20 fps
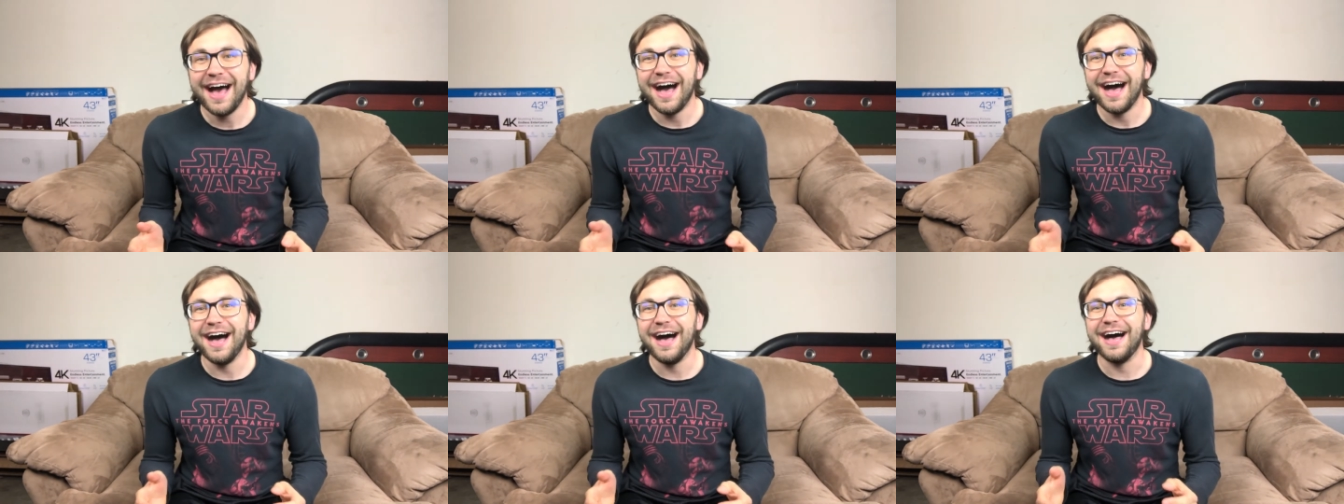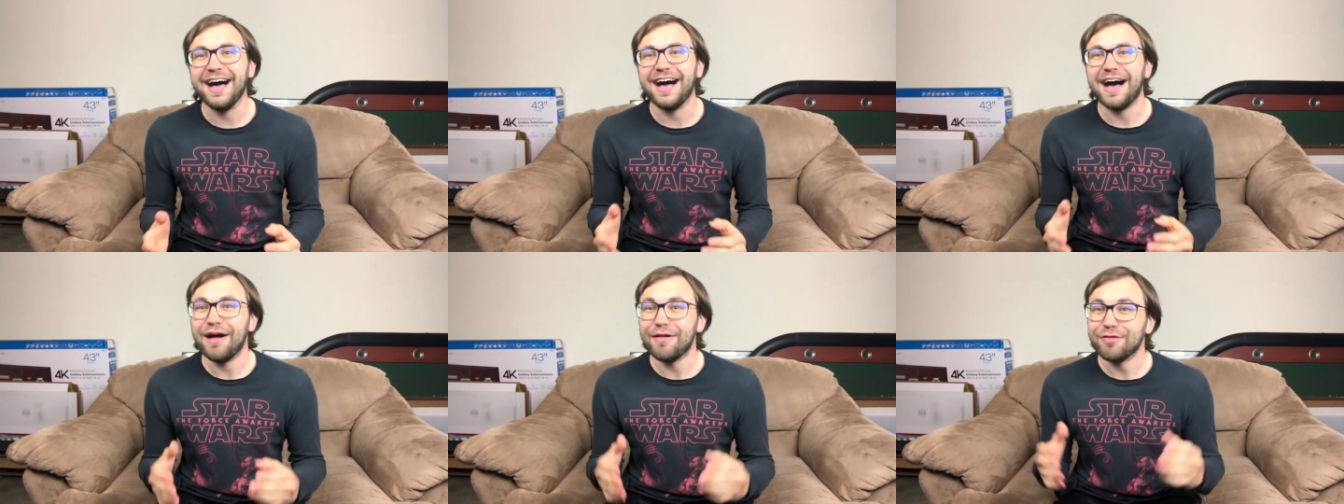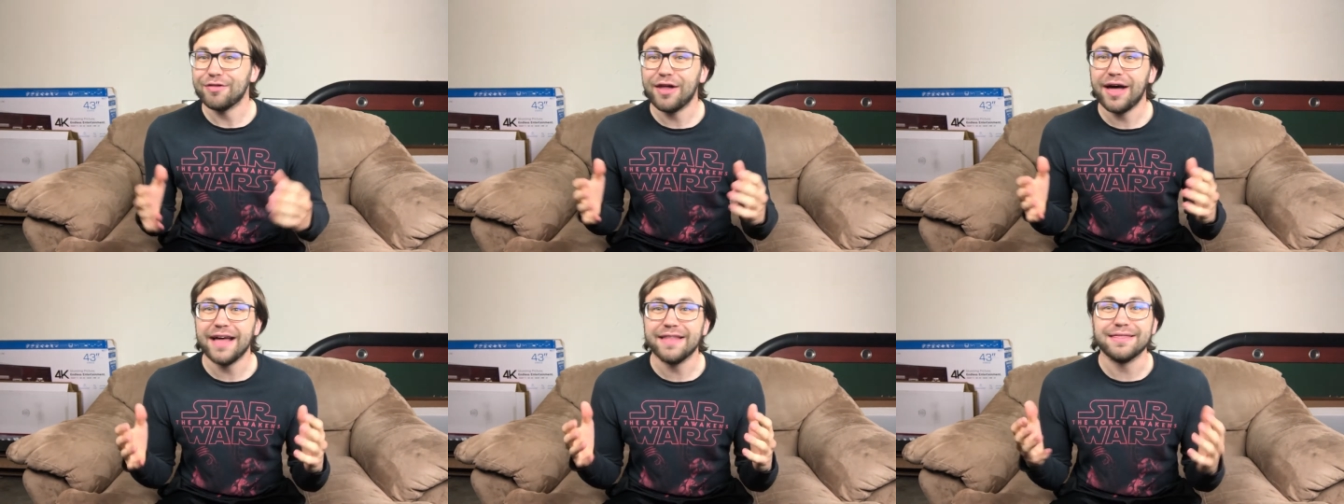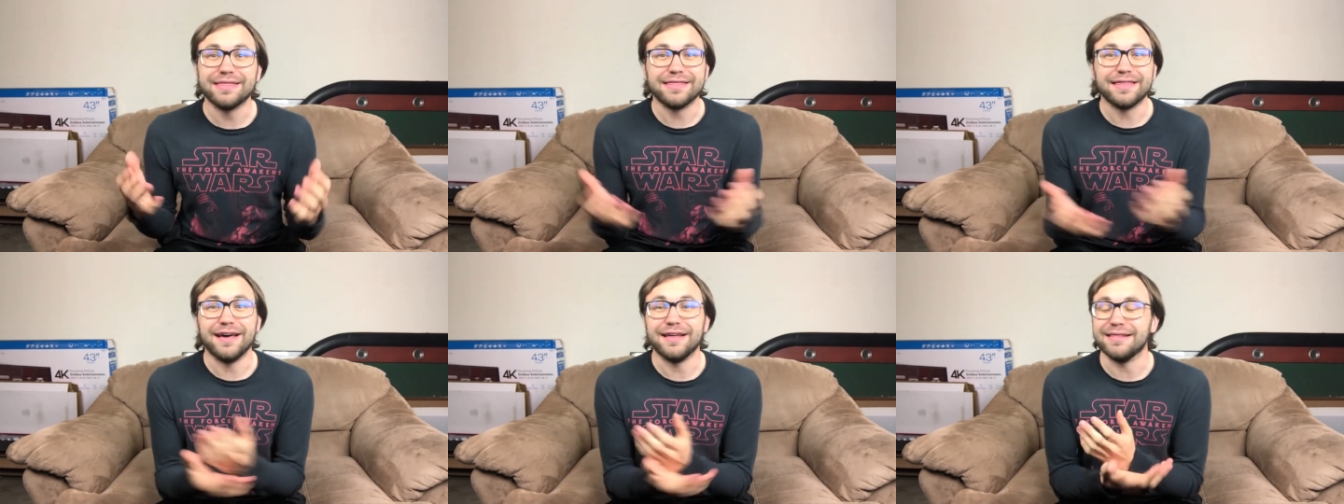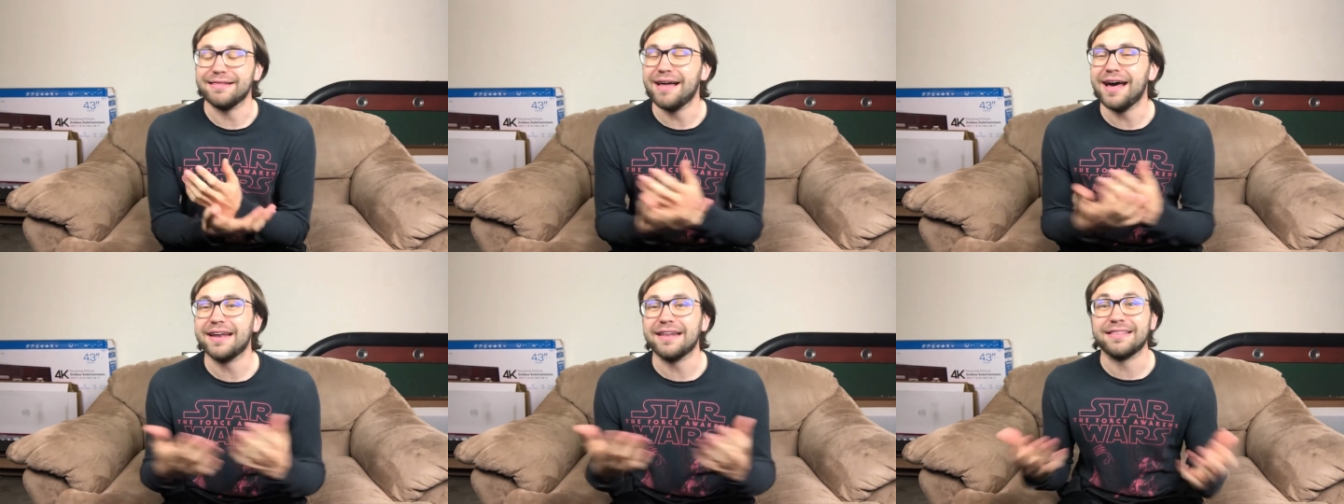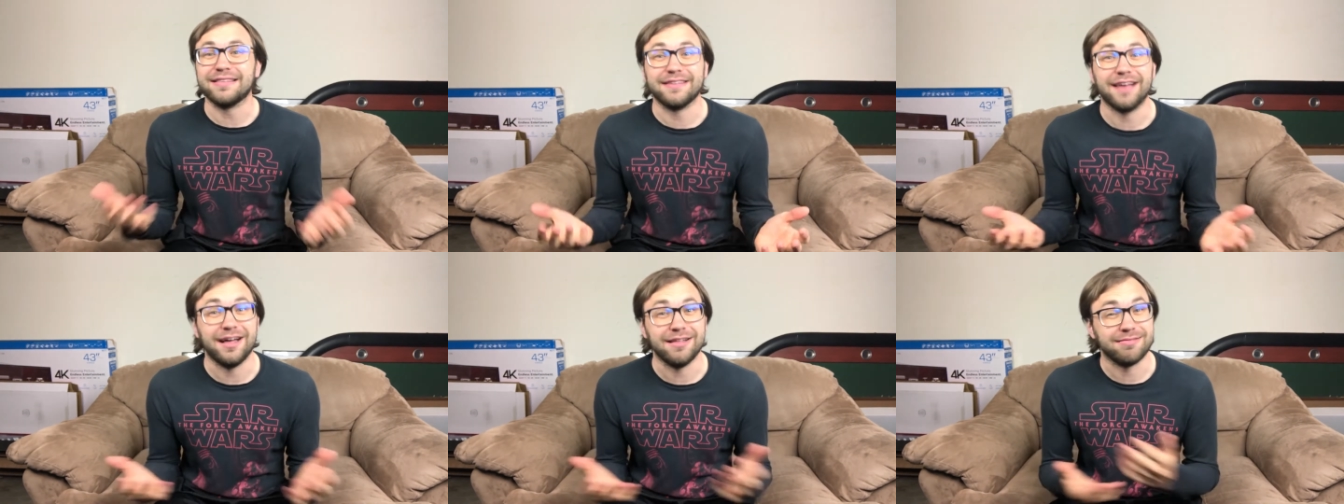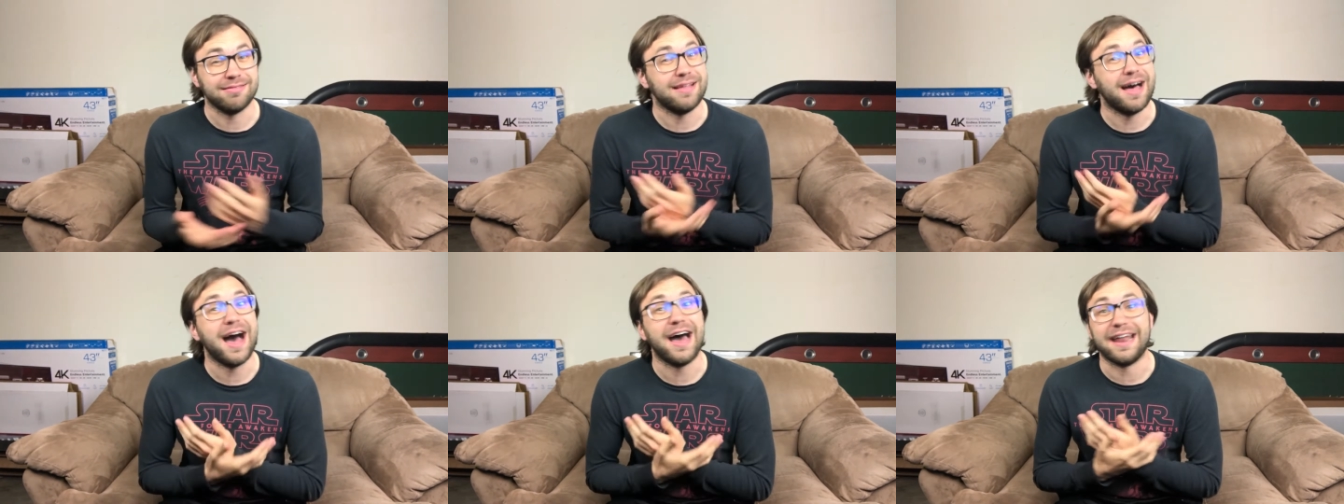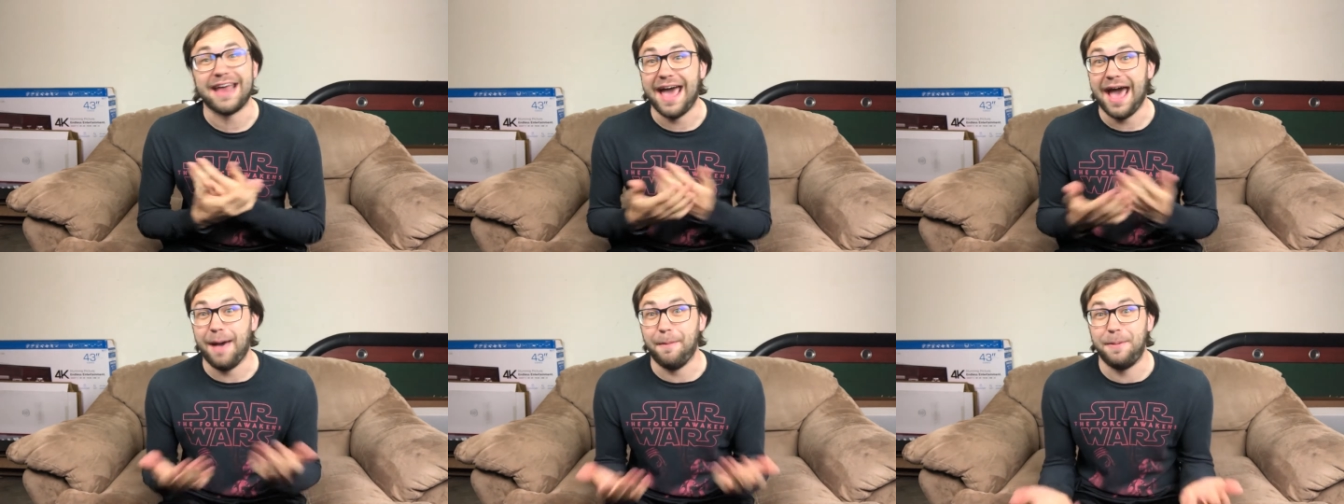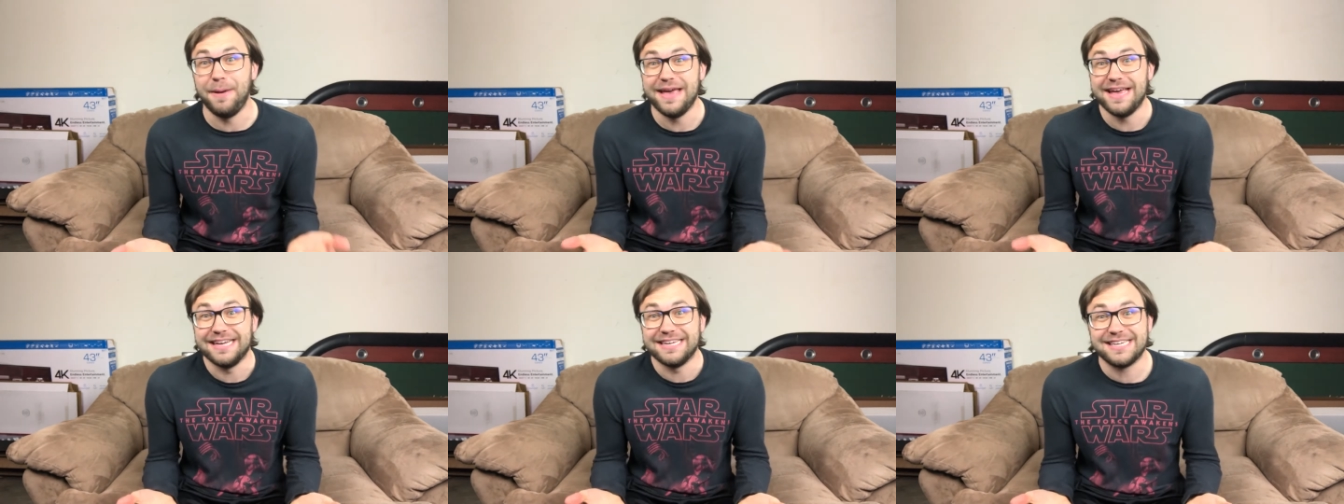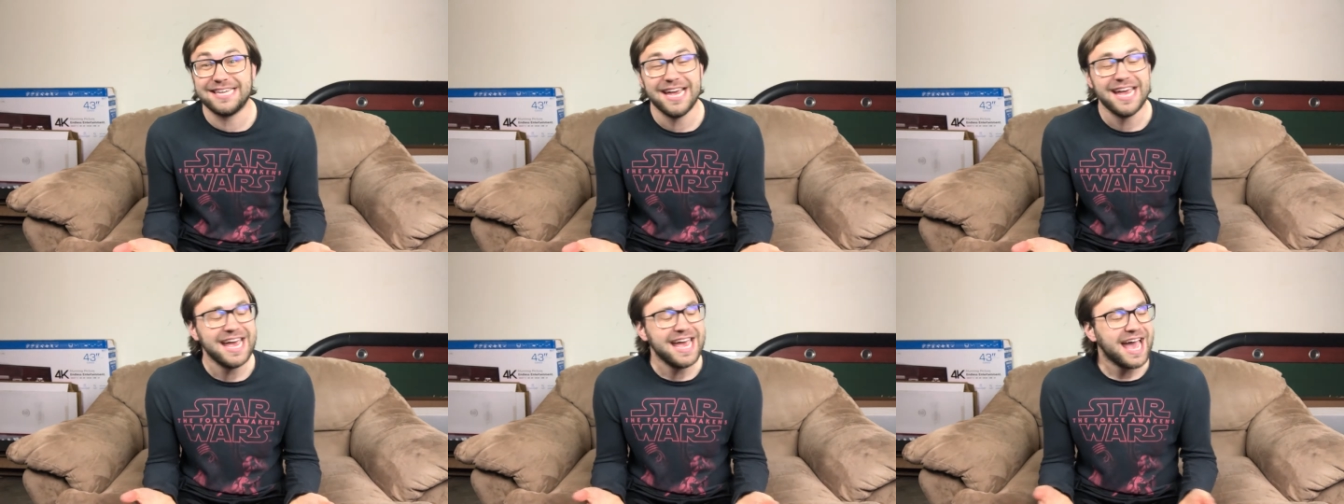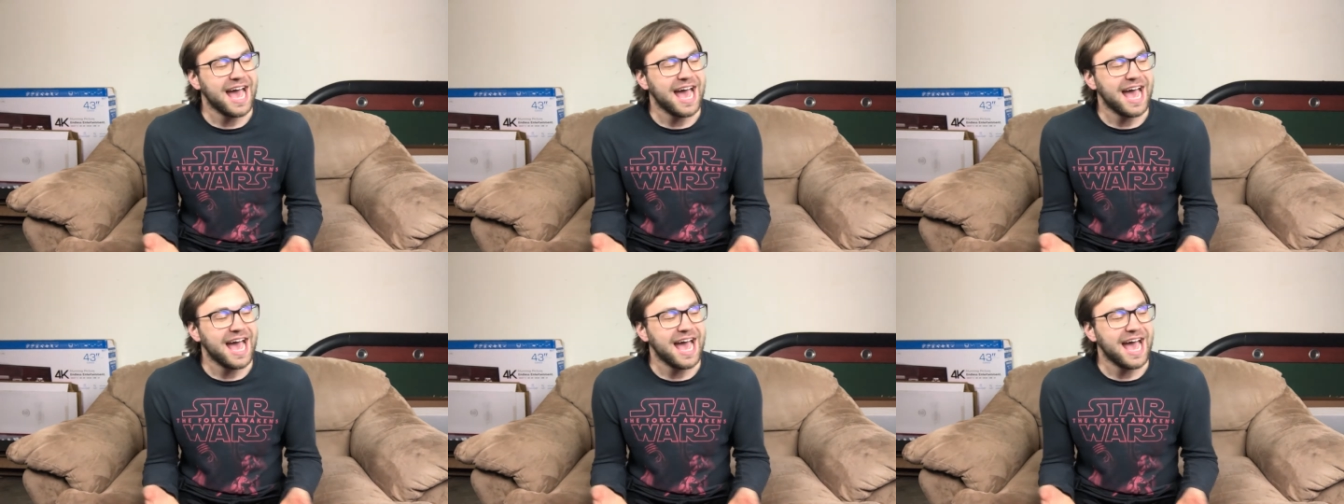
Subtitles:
A lot happened.